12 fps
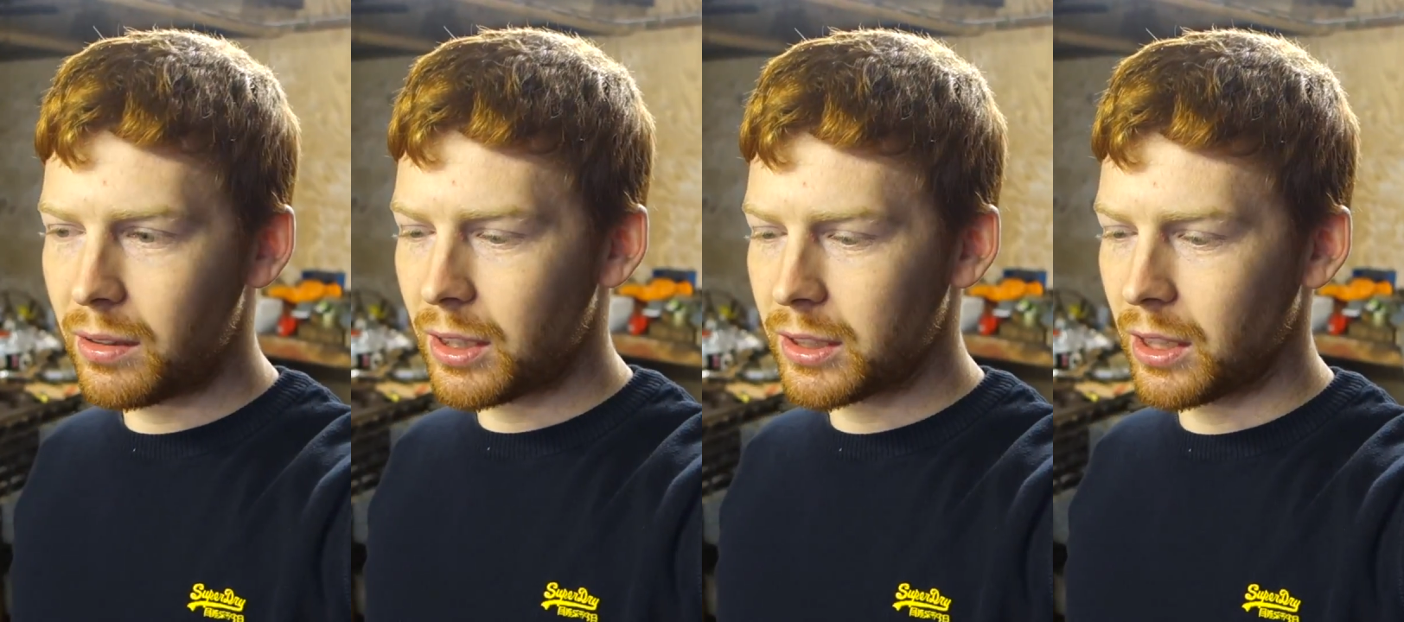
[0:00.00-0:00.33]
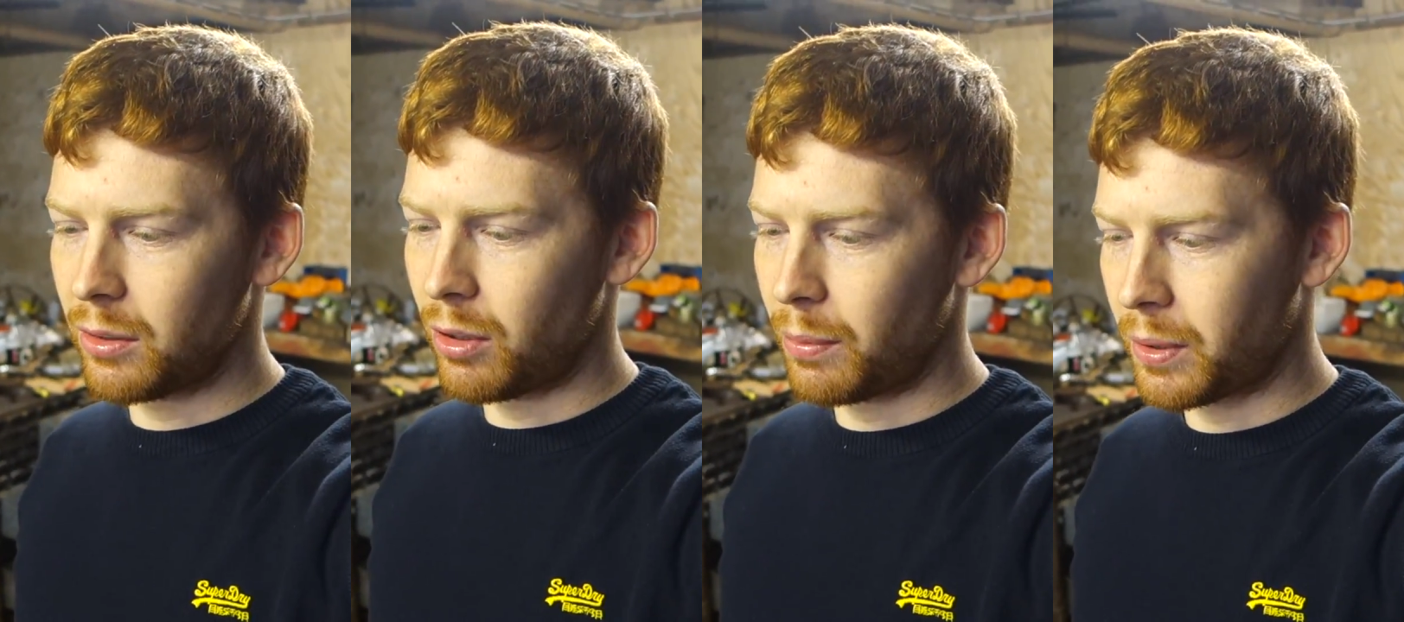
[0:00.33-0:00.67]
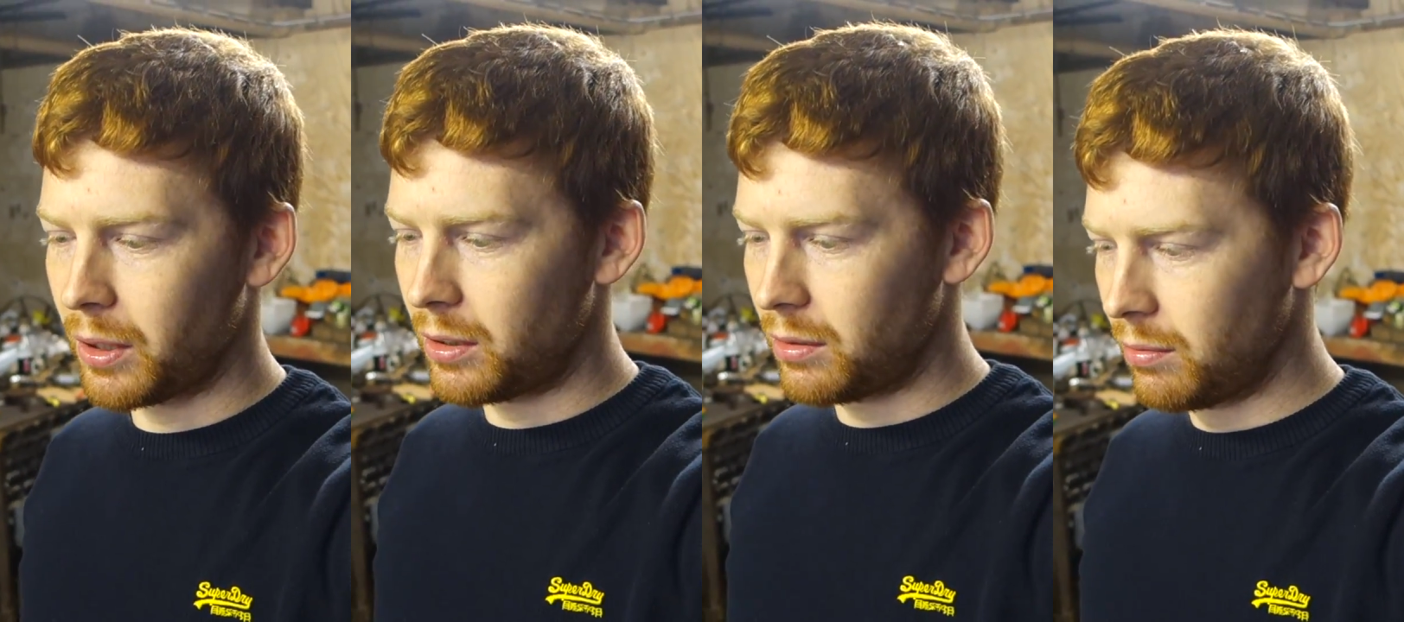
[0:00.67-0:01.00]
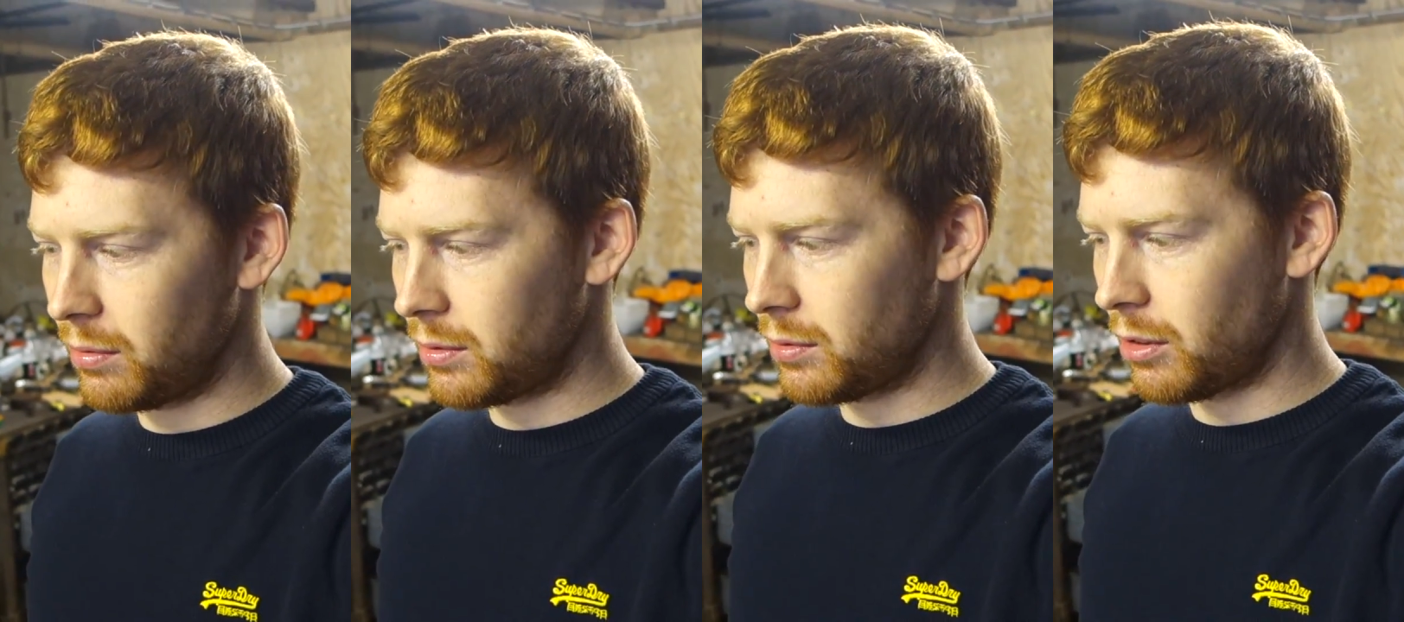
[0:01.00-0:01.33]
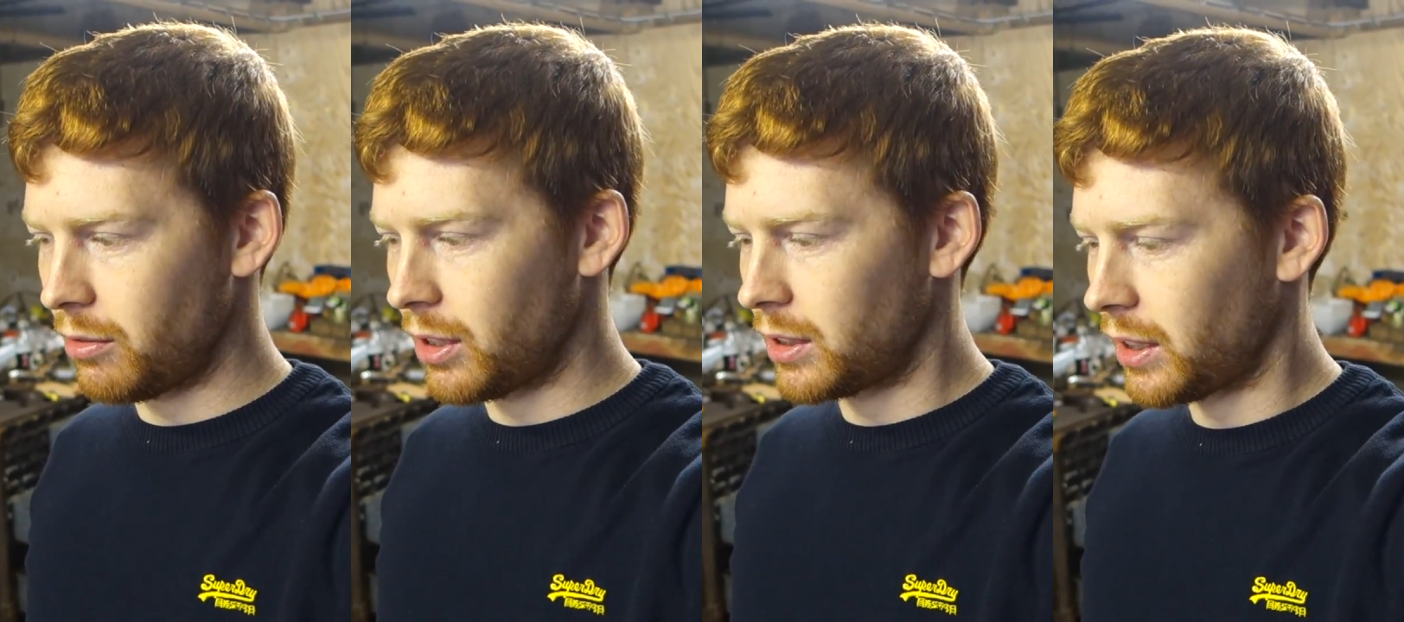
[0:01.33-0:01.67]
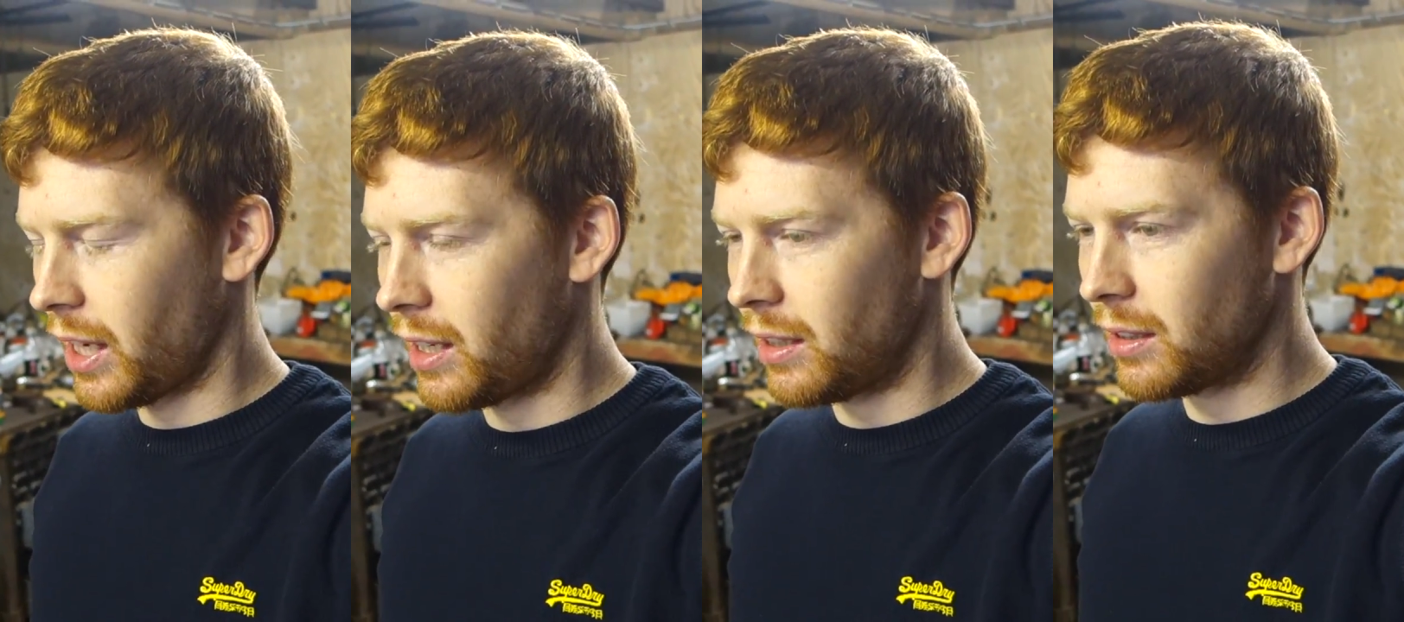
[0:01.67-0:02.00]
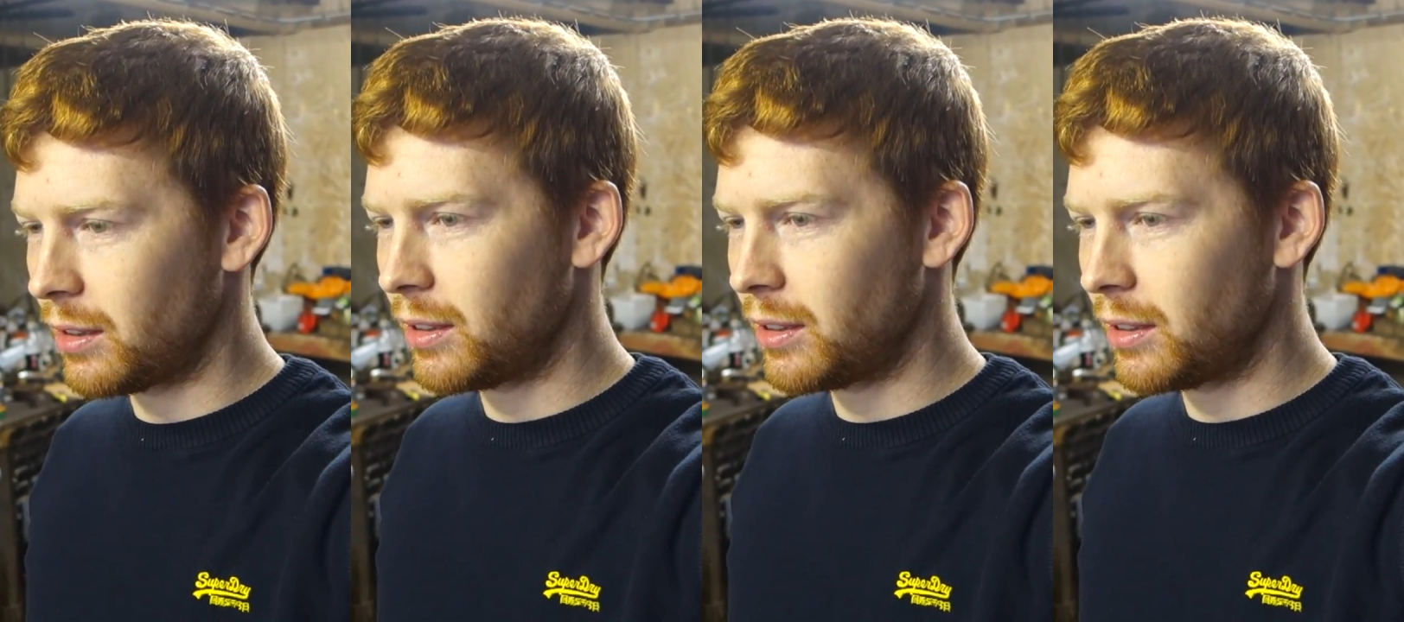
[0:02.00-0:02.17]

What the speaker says: I said Rob could reverse it out.